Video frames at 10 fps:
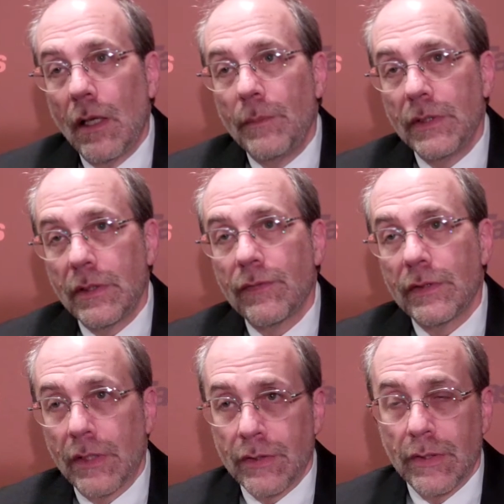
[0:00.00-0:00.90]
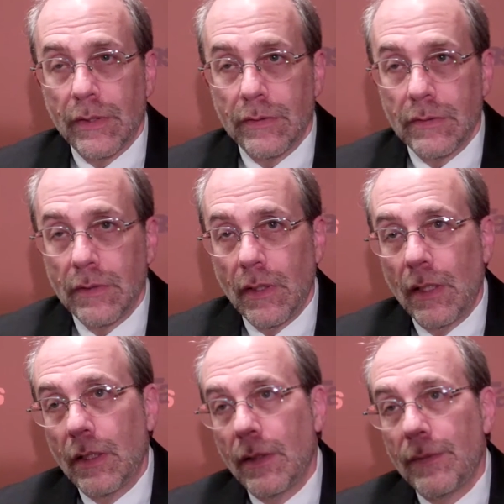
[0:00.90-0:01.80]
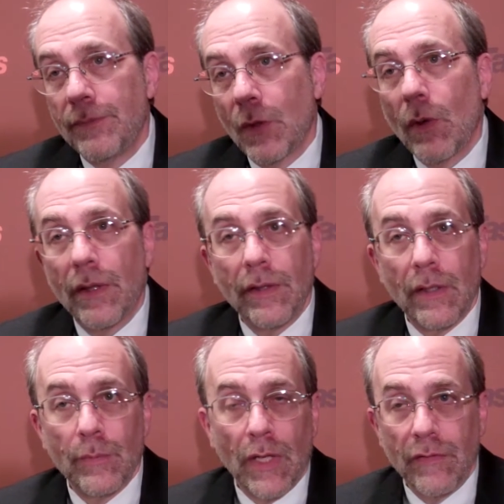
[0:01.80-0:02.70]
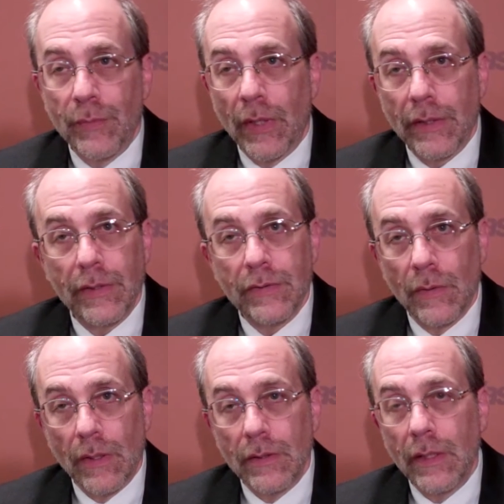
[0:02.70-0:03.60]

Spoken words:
busy physicians, whether they're in private practice or